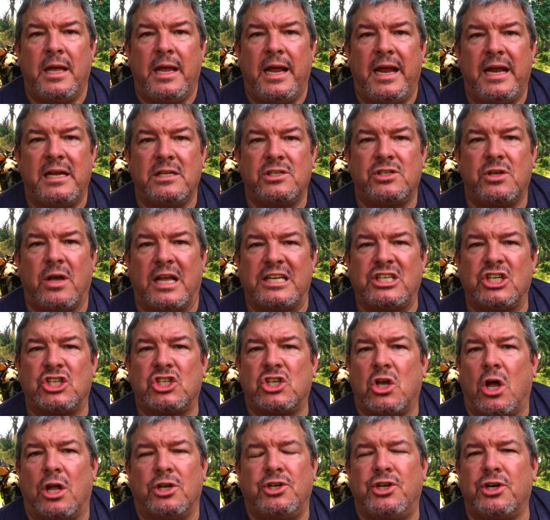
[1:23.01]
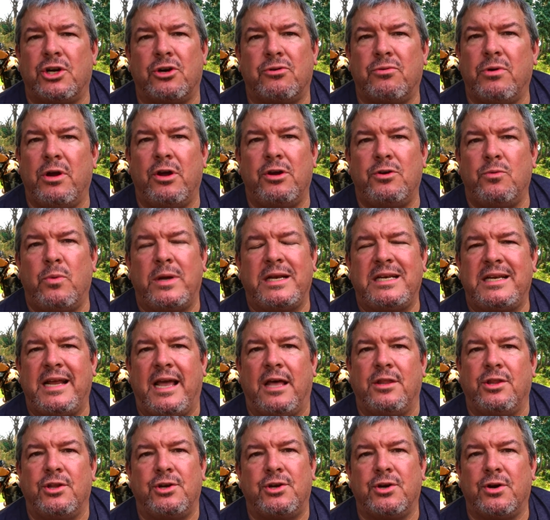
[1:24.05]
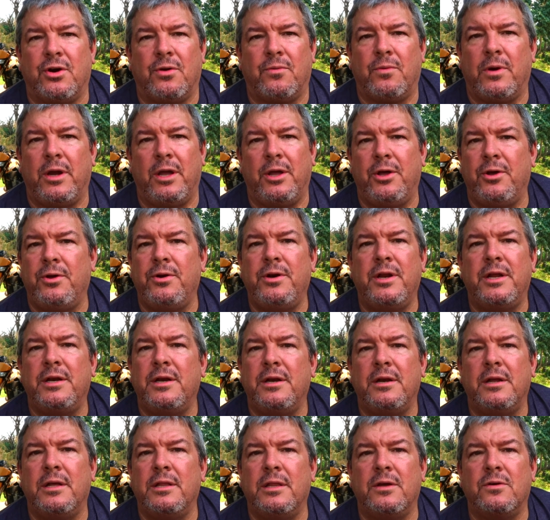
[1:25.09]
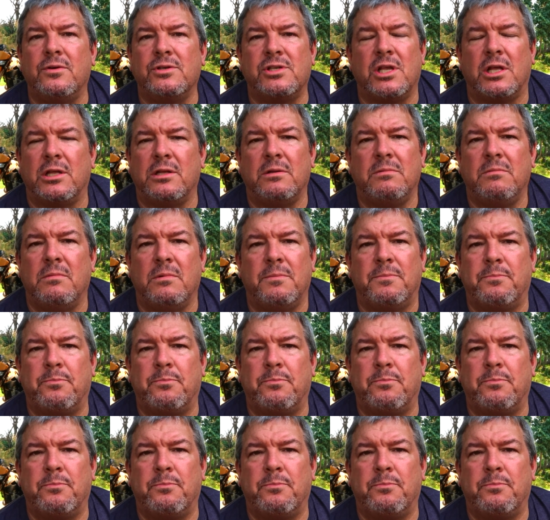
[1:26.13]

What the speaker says: And so I just saw a dirt road, went down the dirt road, and there was a